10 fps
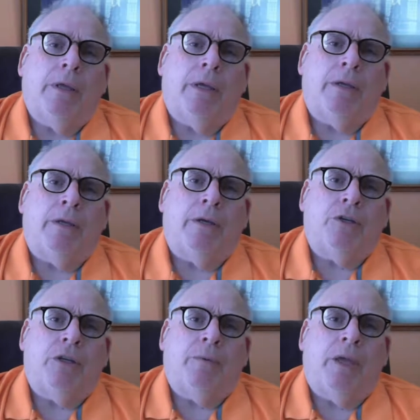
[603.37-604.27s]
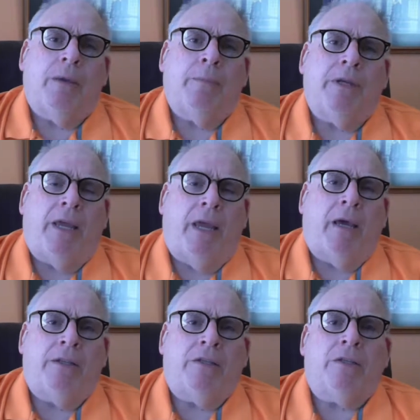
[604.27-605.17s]
And she became my
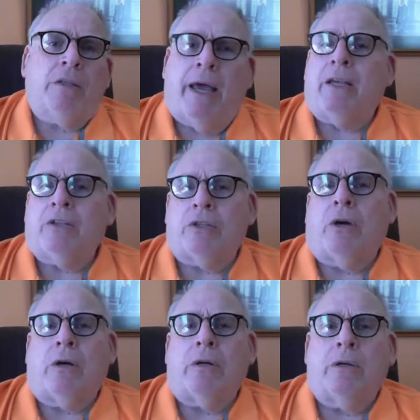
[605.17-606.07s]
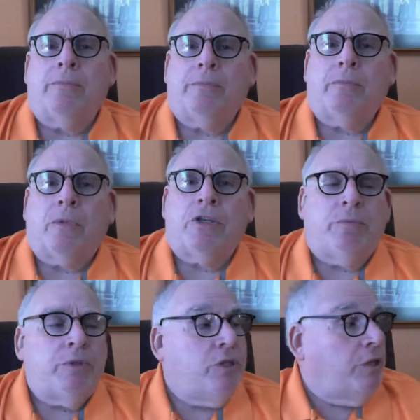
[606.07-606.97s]
dad's last dog.
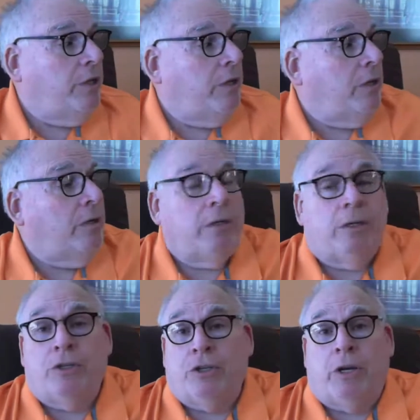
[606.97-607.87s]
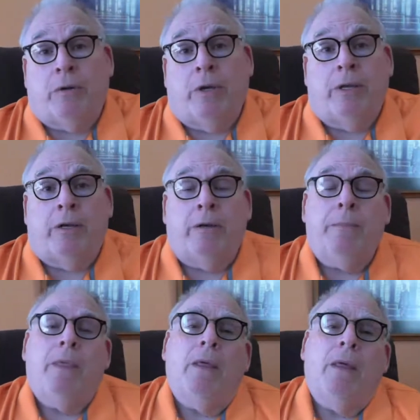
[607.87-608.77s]
She would sit here in a chair right
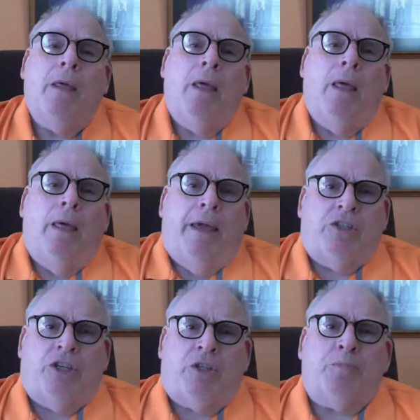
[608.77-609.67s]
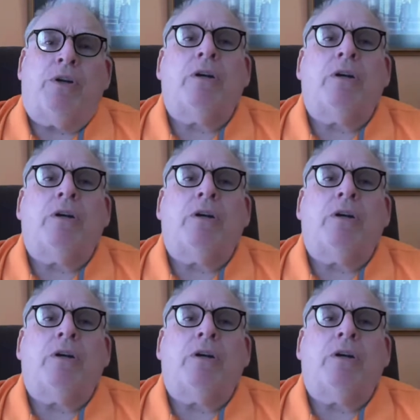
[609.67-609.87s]
here and just put